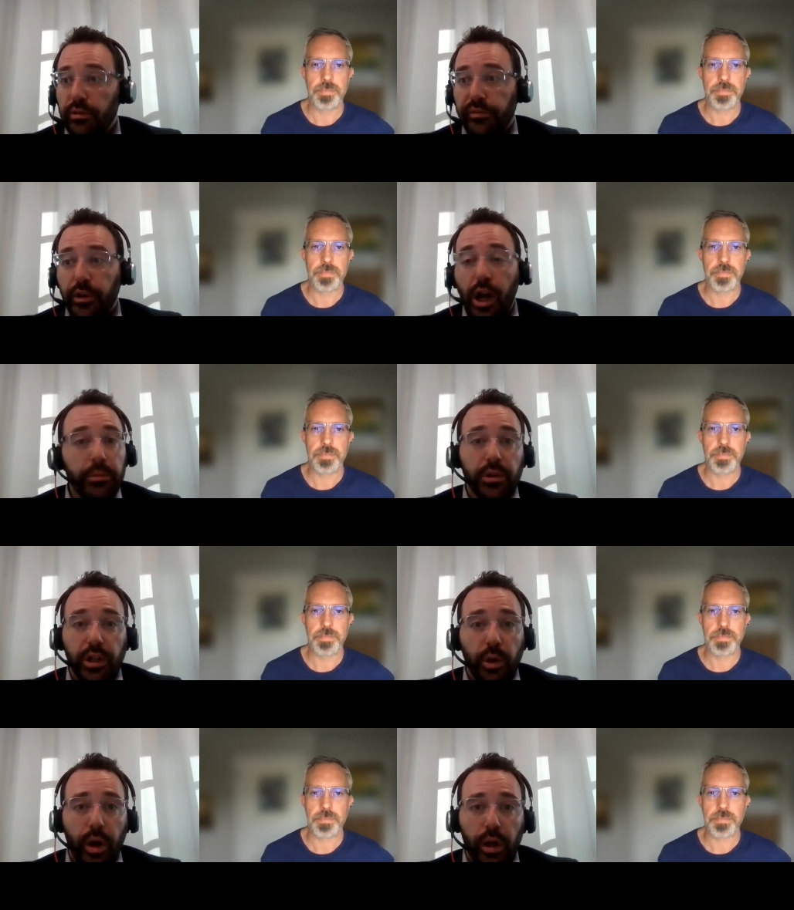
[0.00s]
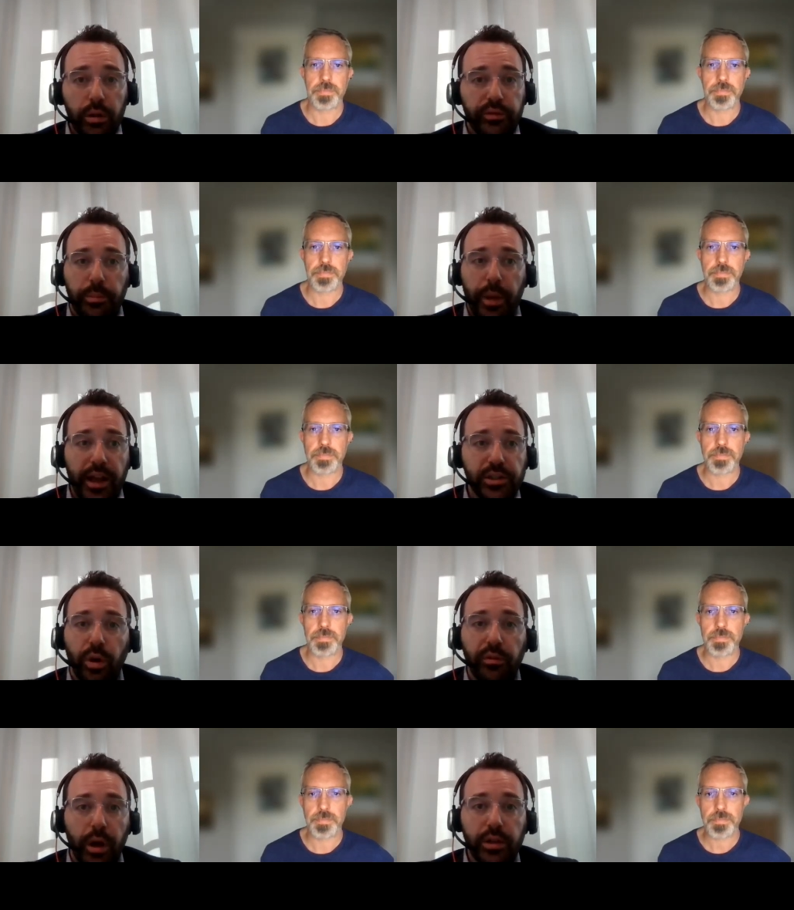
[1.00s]
Speaker 1: phenomenally well over the past
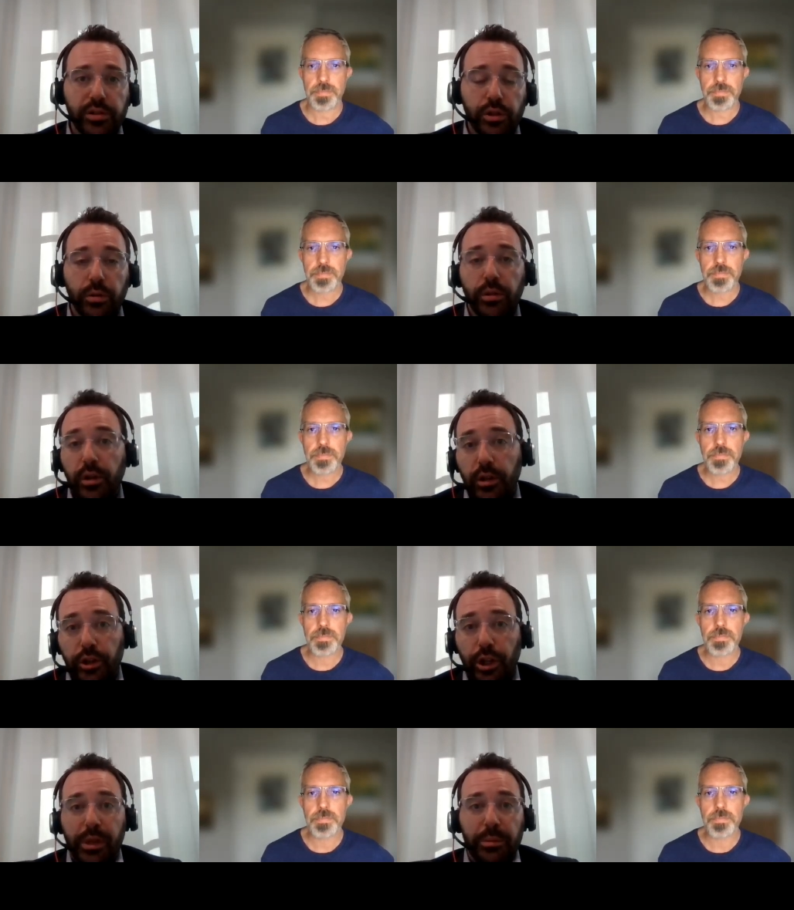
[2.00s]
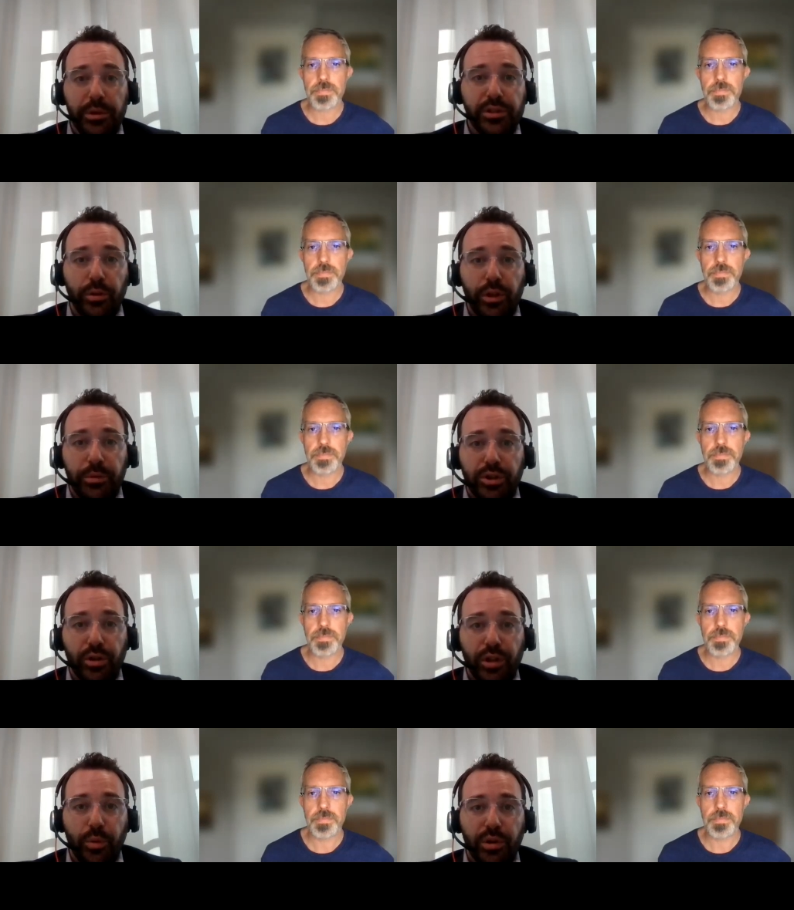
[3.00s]
twelve months. So, you know, maybe slowly but
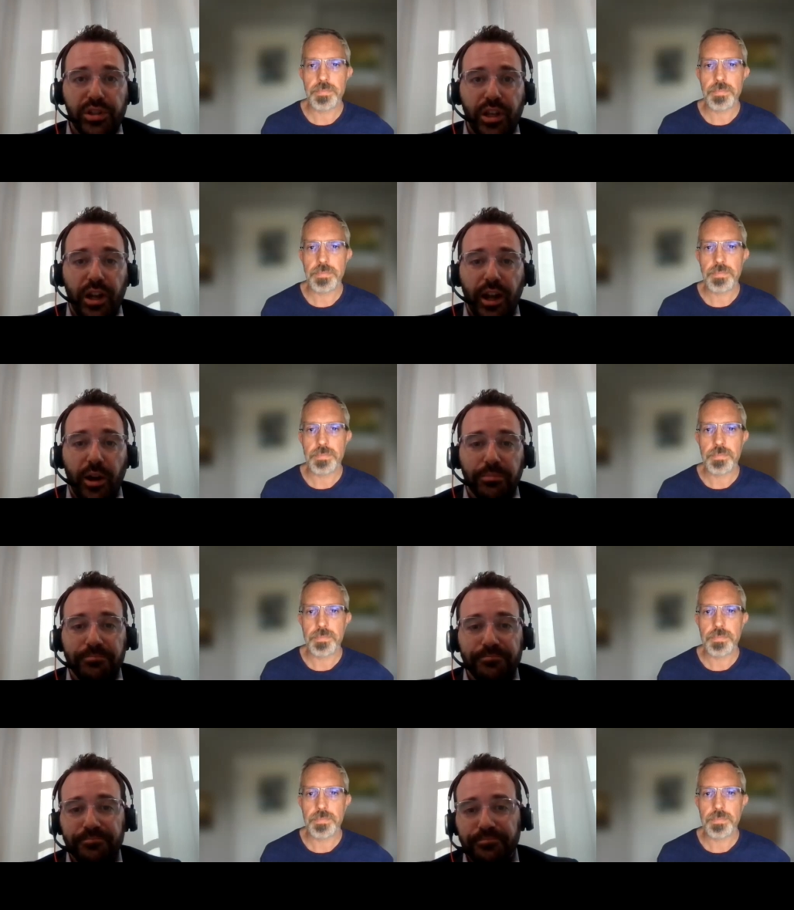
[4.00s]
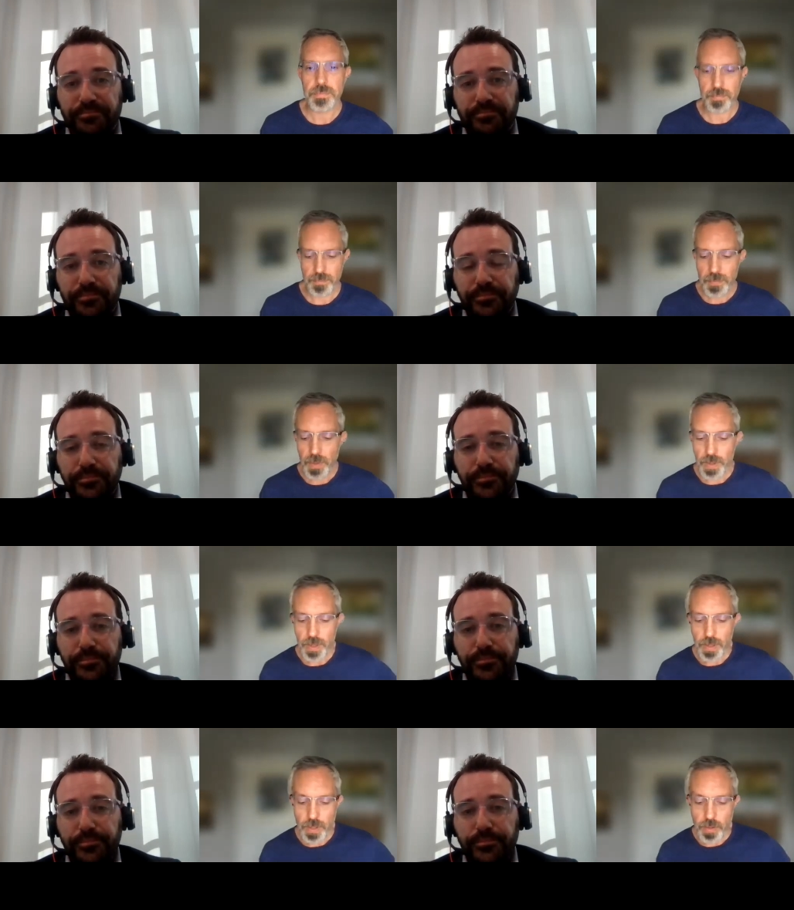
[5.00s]
surely word is getting out.
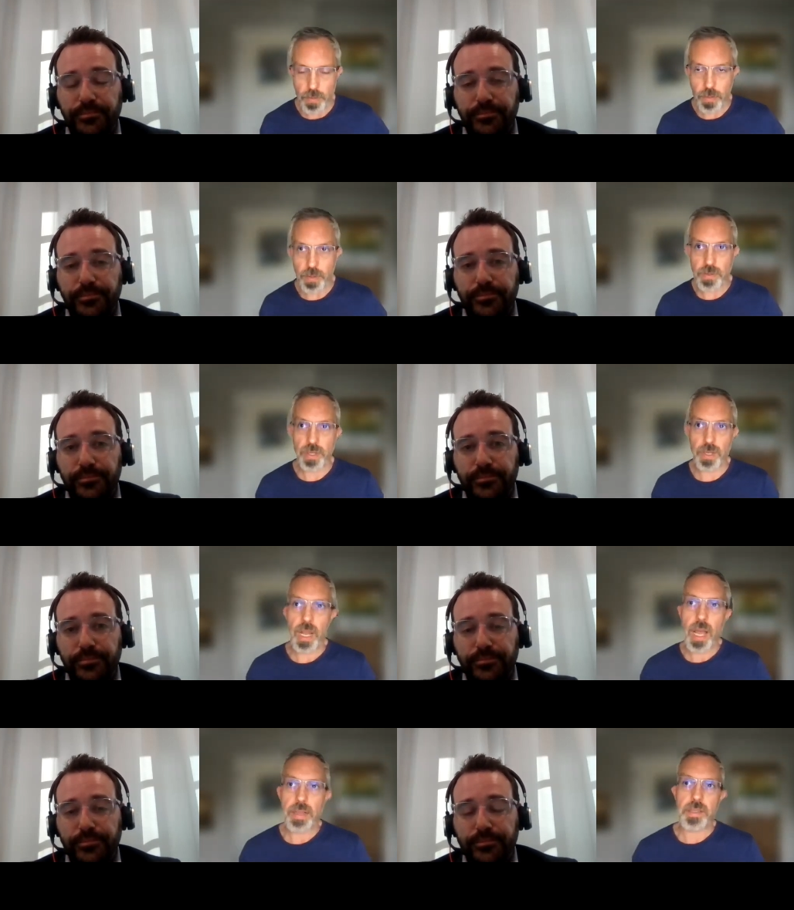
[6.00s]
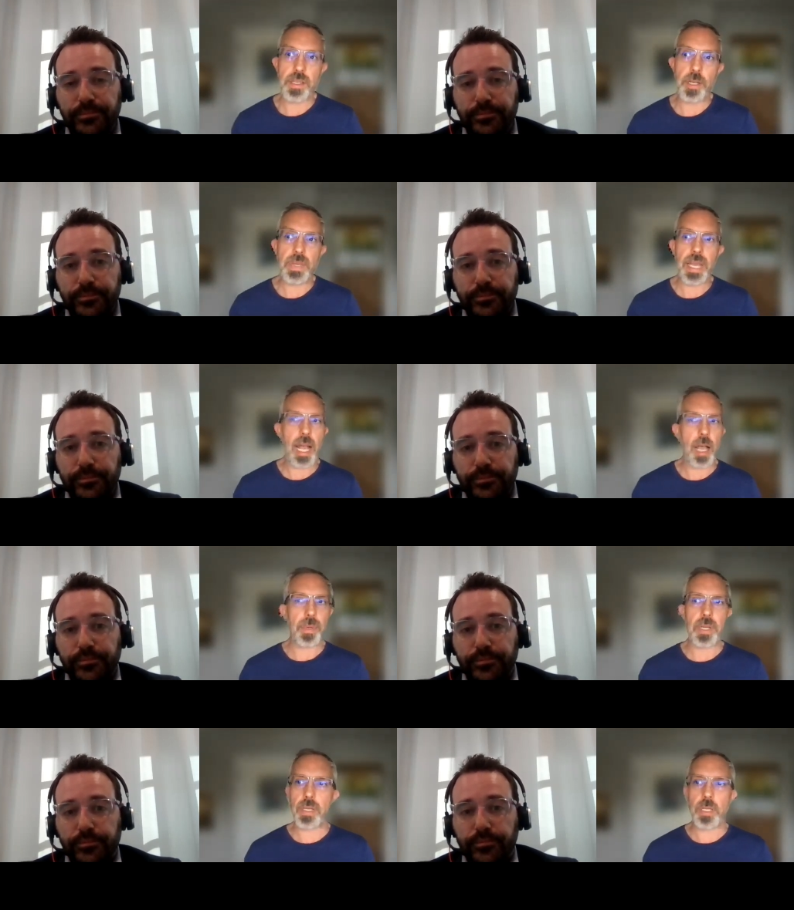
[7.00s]
Speaker 2: There's a lot that's going to be
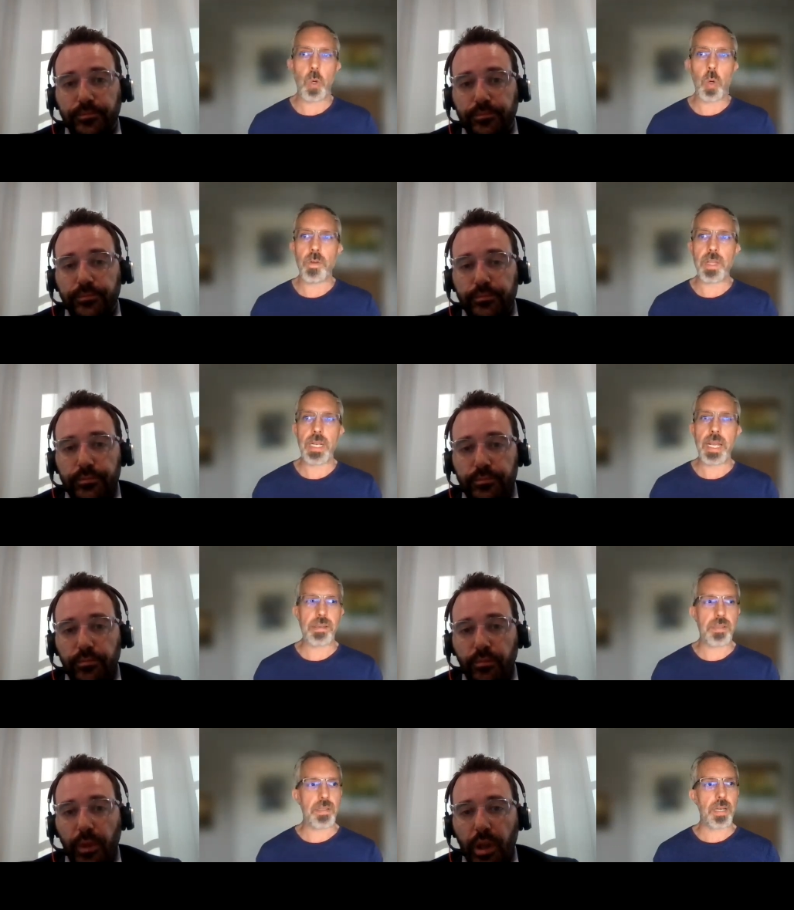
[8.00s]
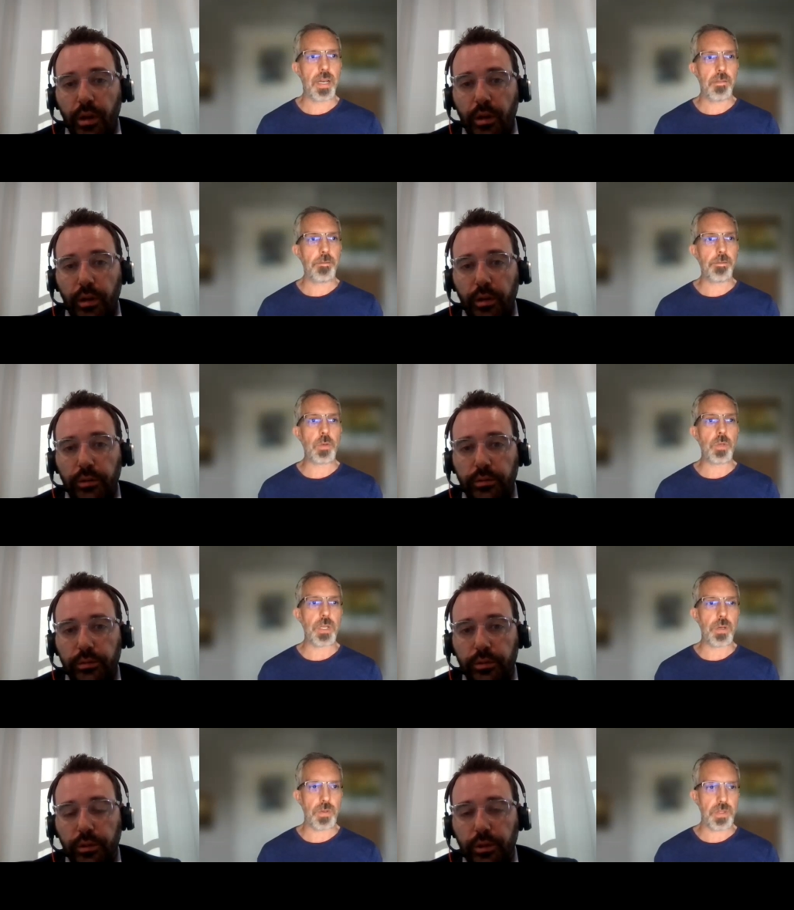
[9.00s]
happening, you know, over the next uh, few
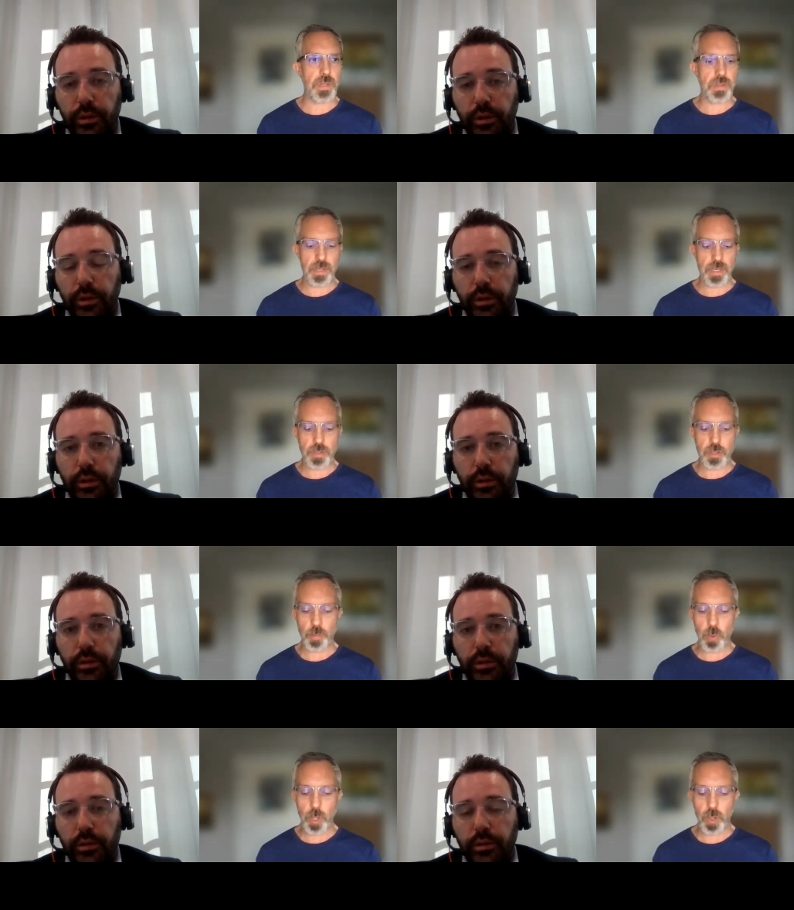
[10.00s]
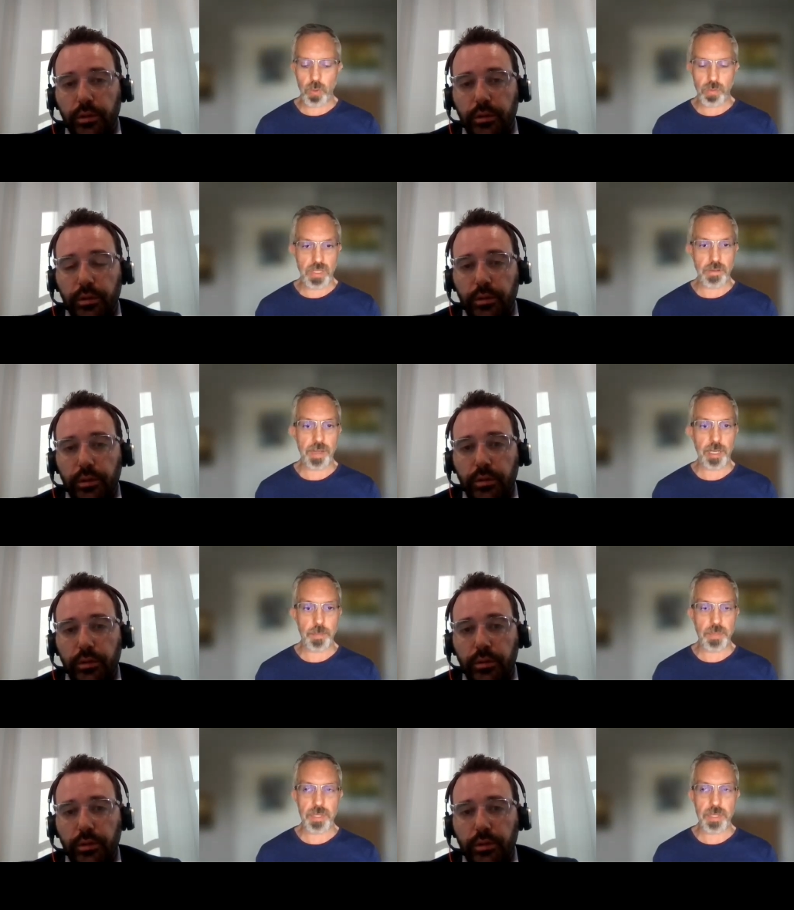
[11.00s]
years as, as two point oh develops,